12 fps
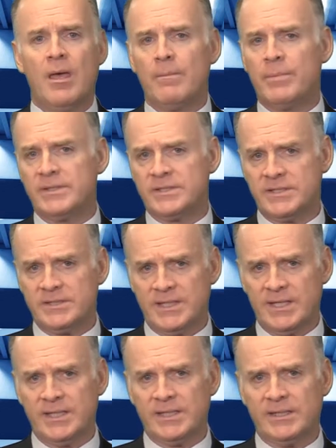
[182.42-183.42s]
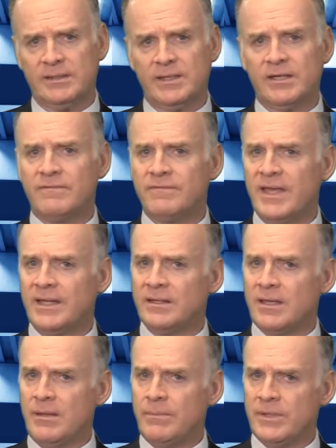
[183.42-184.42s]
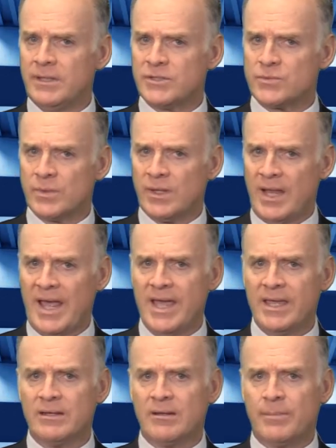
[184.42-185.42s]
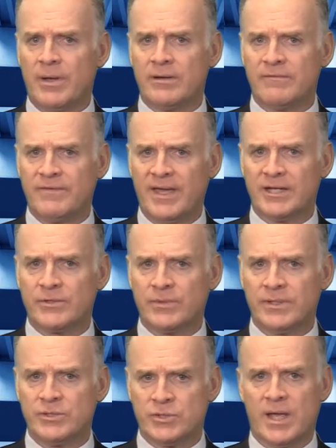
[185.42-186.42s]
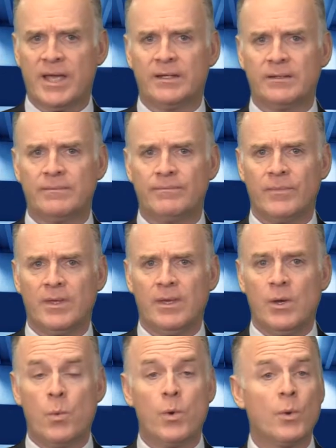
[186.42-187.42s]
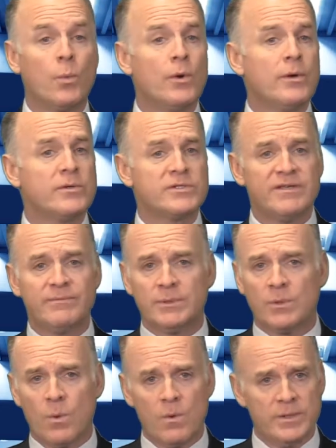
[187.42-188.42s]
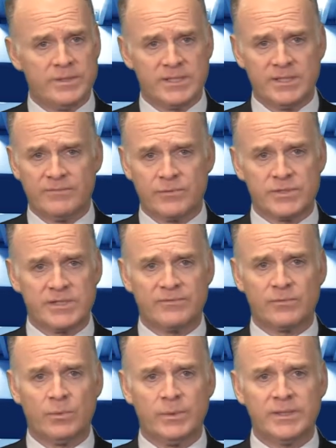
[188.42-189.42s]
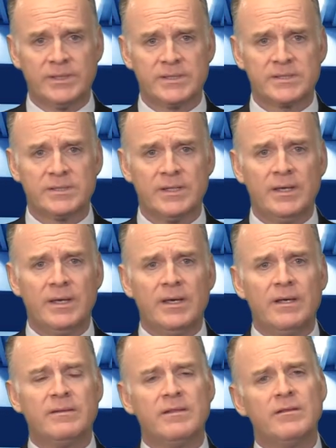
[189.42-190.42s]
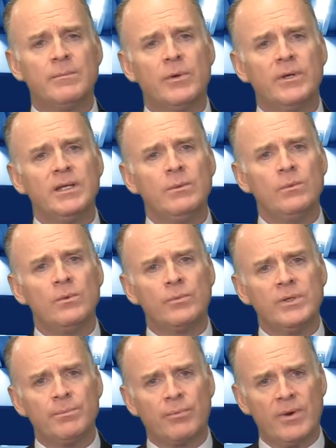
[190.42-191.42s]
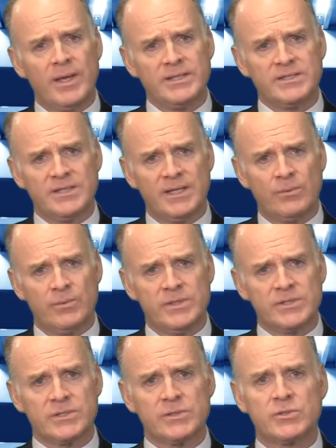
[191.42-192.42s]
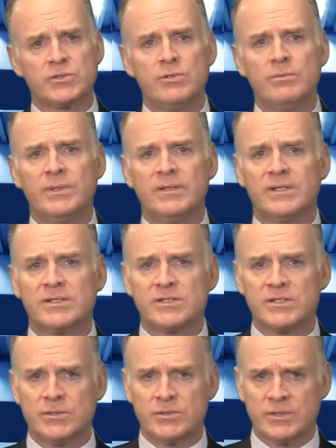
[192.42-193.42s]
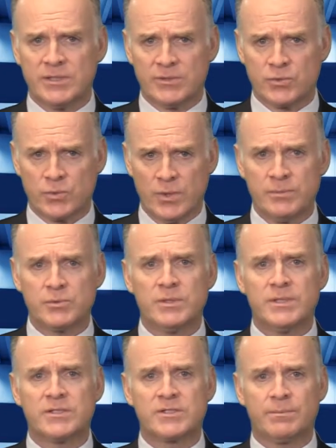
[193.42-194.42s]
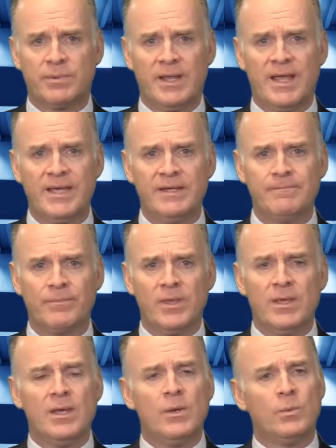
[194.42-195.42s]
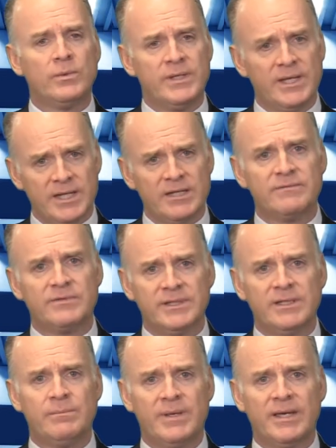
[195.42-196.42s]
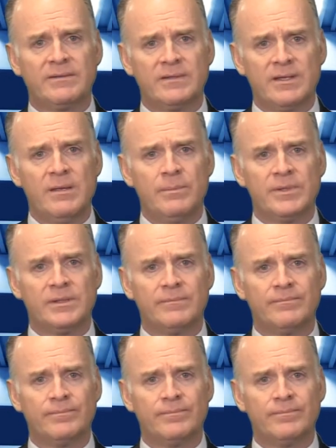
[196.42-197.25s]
But today, if that company is reliant upon a factory in China, where workers have been quarantined for several weeks, then the market will reprice that risk, assuming that such a disruption in supply will negatively impact the company.